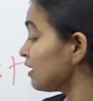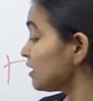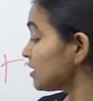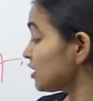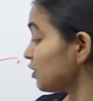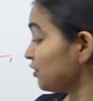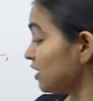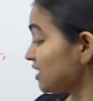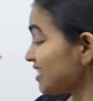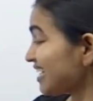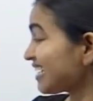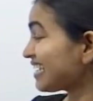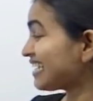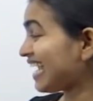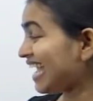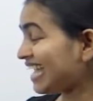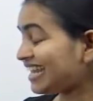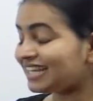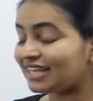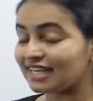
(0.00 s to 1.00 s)
So this
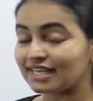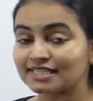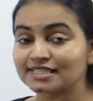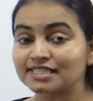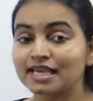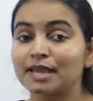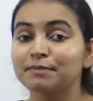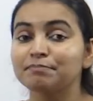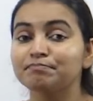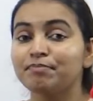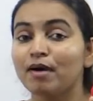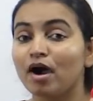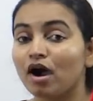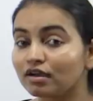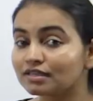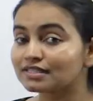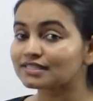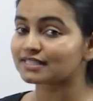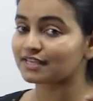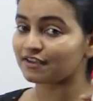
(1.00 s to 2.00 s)
again is a
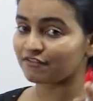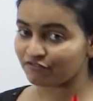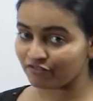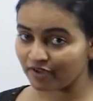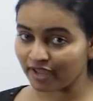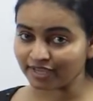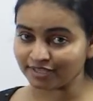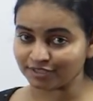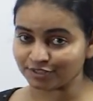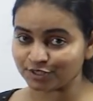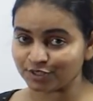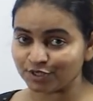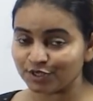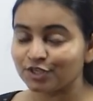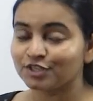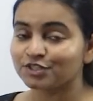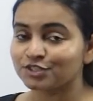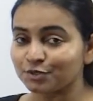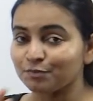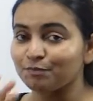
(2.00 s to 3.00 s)
past event.
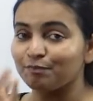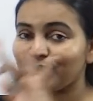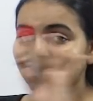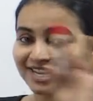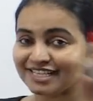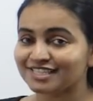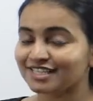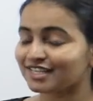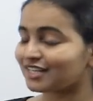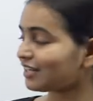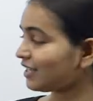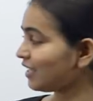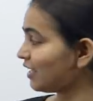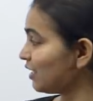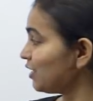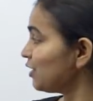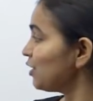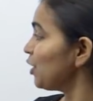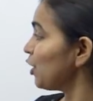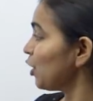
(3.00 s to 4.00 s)
So
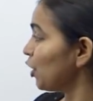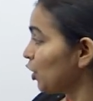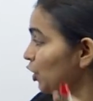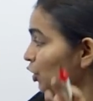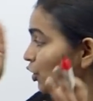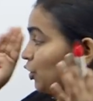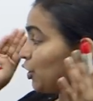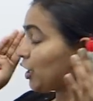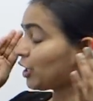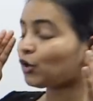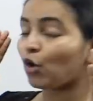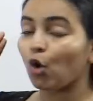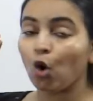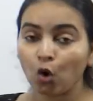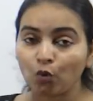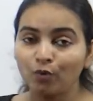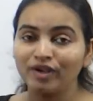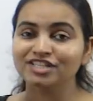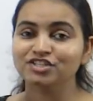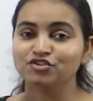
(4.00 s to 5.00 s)
basically, you can
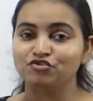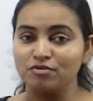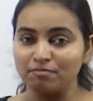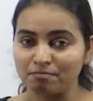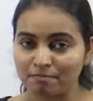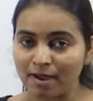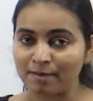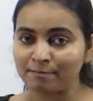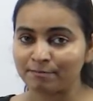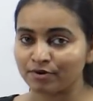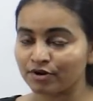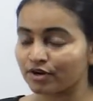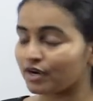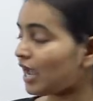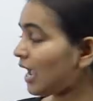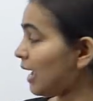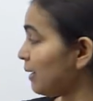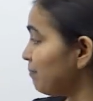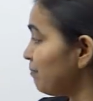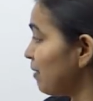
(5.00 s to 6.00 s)
always
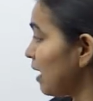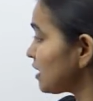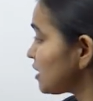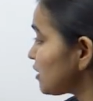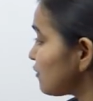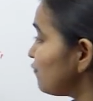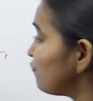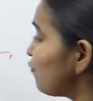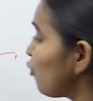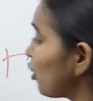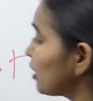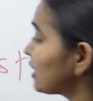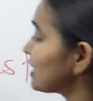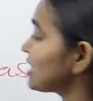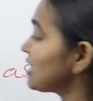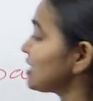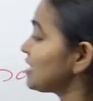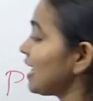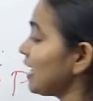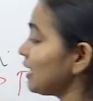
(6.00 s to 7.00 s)
remember a passive
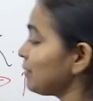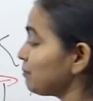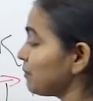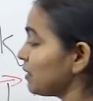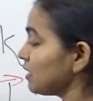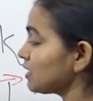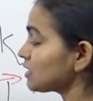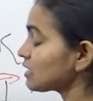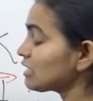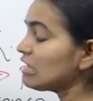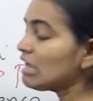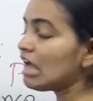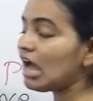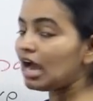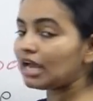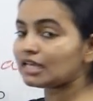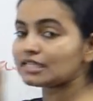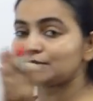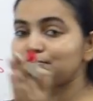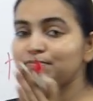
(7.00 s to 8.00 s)
voice statement
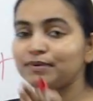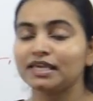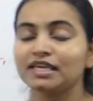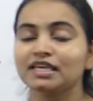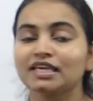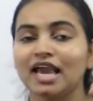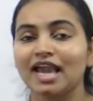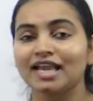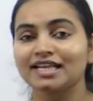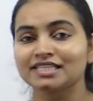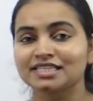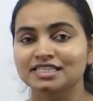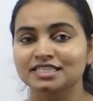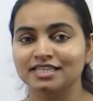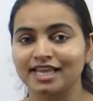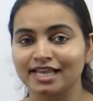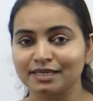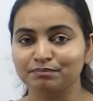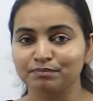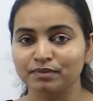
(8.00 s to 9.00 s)
as being a
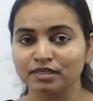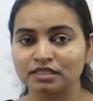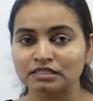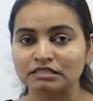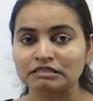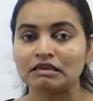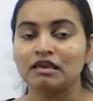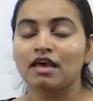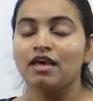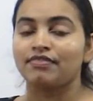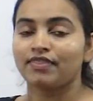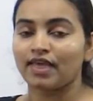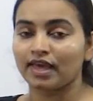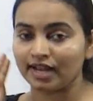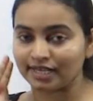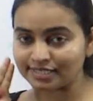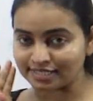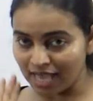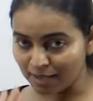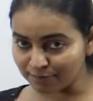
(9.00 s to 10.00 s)
statement
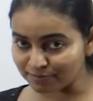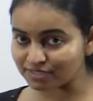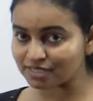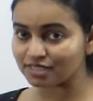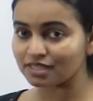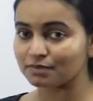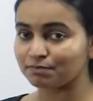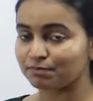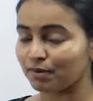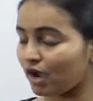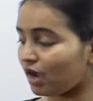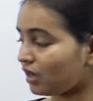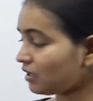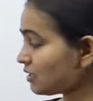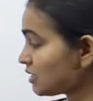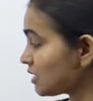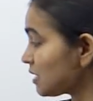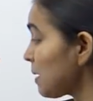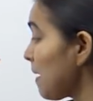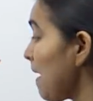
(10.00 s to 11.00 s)
that has happened in the
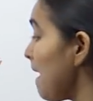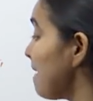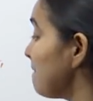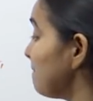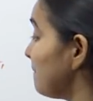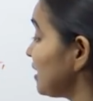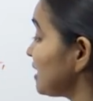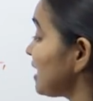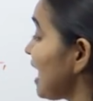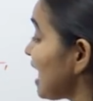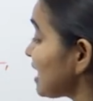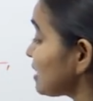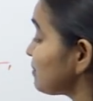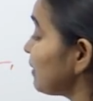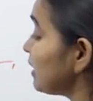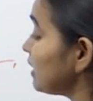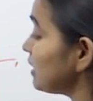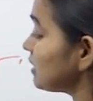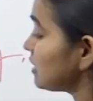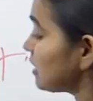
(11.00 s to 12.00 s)
past but has
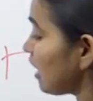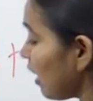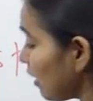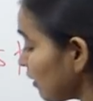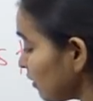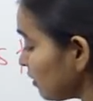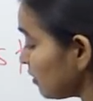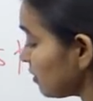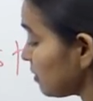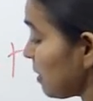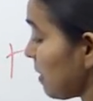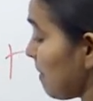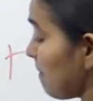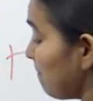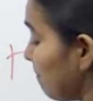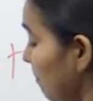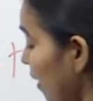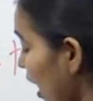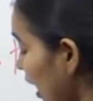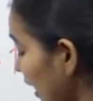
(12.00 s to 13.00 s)
been done
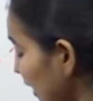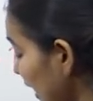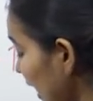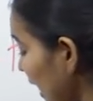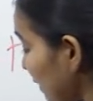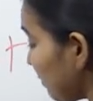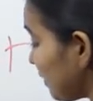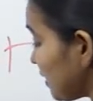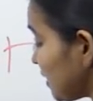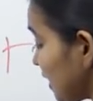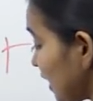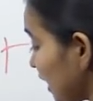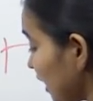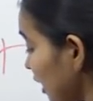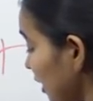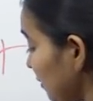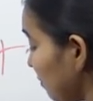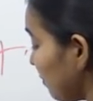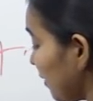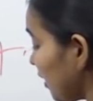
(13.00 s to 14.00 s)
by a
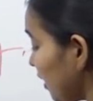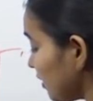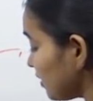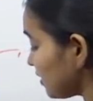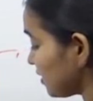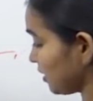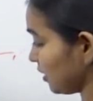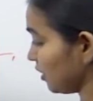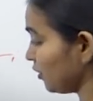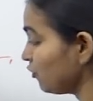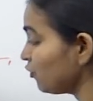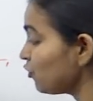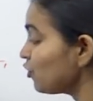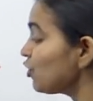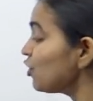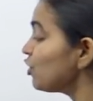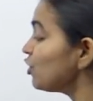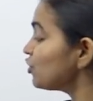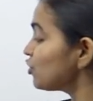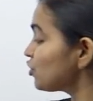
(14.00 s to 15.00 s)
particular person.
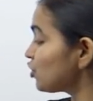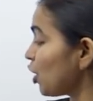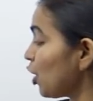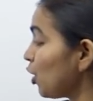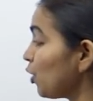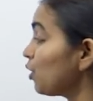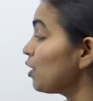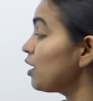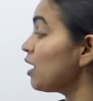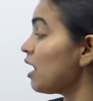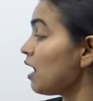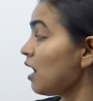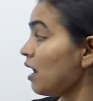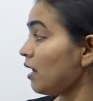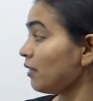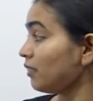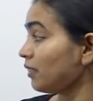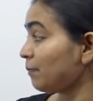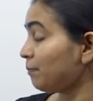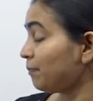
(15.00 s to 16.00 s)
So
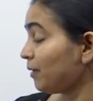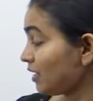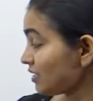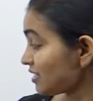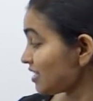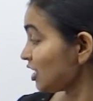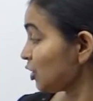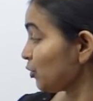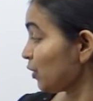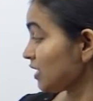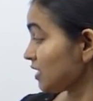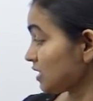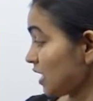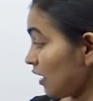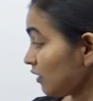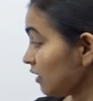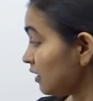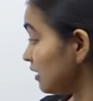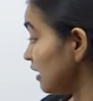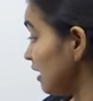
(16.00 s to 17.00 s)
the person who has
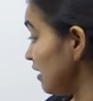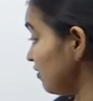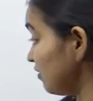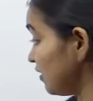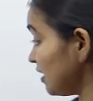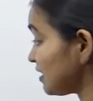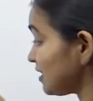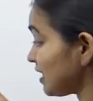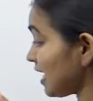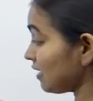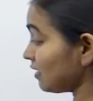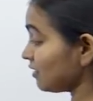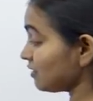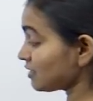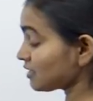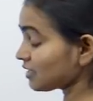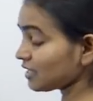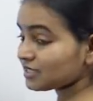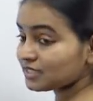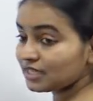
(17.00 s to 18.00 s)
done it in this
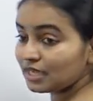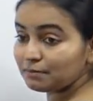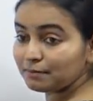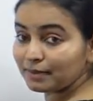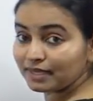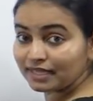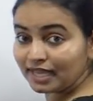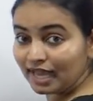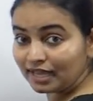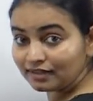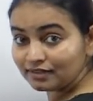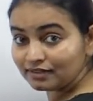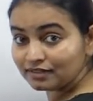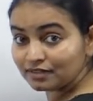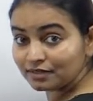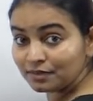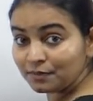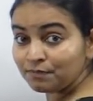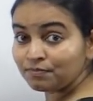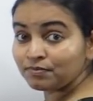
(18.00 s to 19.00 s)
sentence is a
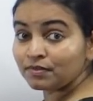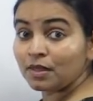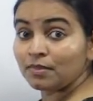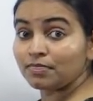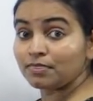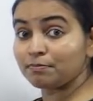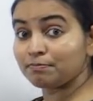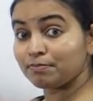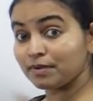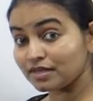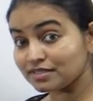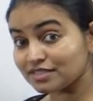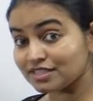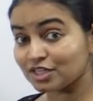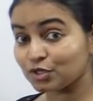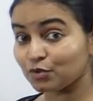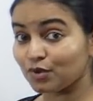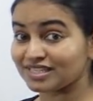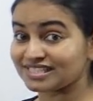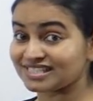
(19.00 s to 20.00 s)
mechanic. The
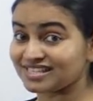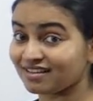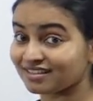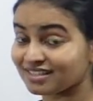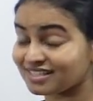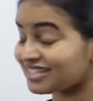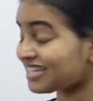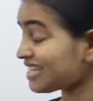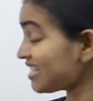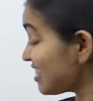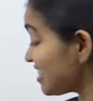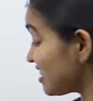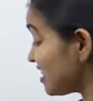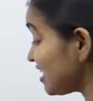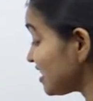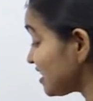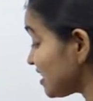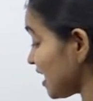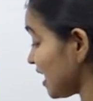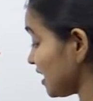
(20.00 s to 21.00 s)
person who has done it in
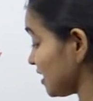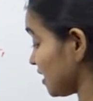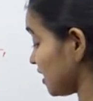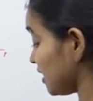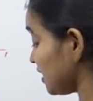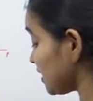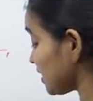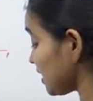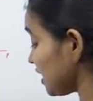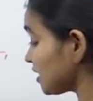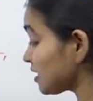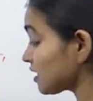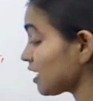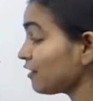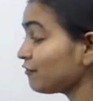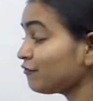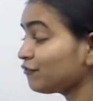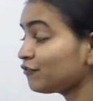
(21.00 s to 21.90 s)
this sentence is a